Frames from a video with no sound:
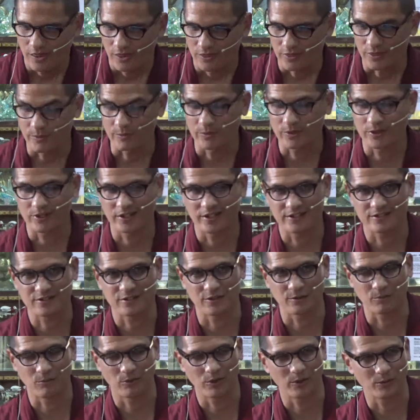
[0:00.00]
Then we can get to
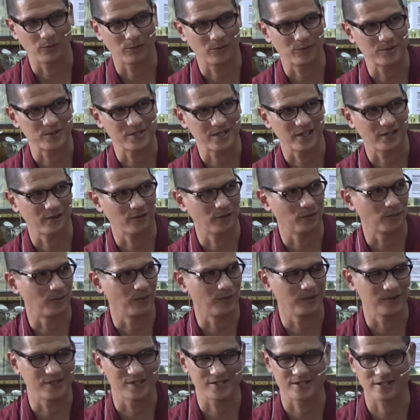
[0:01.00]
the point where we say, oh,
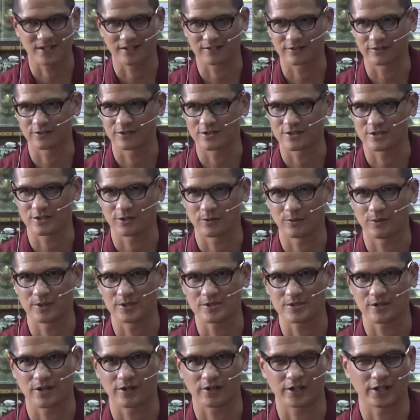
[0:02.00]
well, this doctor doesn't know what
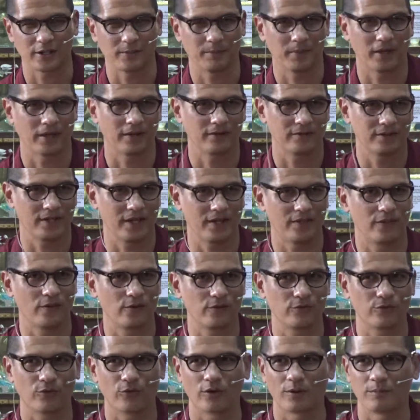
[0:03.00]
he's talking about, and
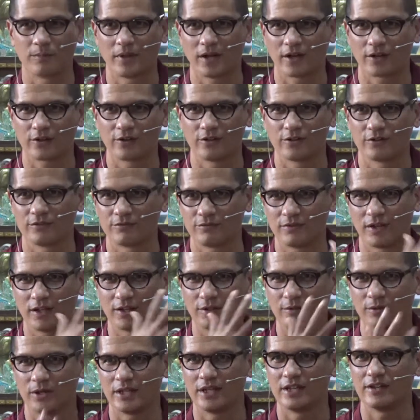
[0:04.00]
therefore I'm not going to
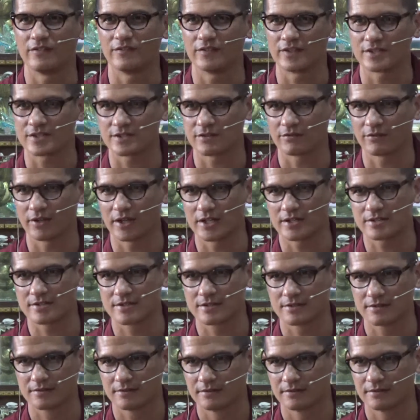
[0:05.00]
follow any of this advice.